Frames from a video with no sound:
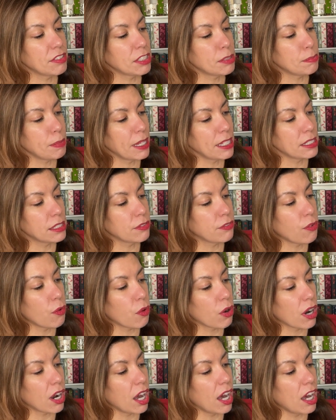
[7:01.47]
space
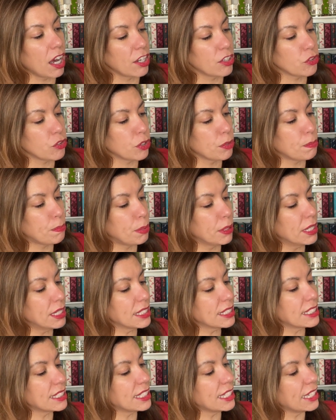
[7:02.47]
for 100
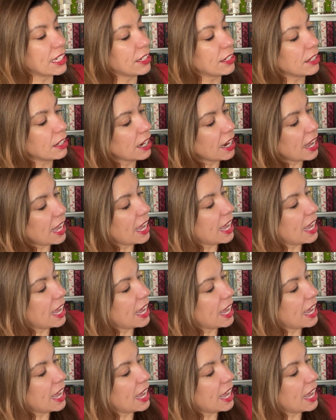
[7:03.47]
books here.